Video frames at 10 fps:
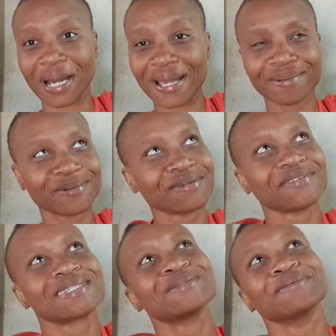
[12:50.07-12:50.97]
I don't know if
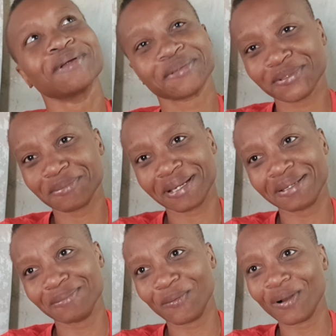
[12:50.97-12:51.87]
it's still vlogtober
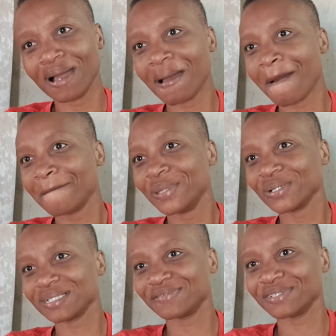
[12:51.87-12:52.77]
anymore
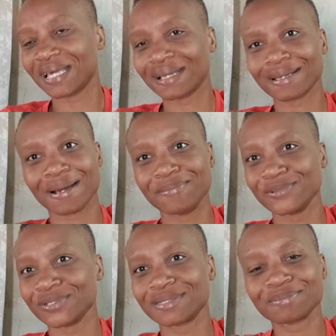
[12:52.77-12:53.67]
because I feel like I'm not,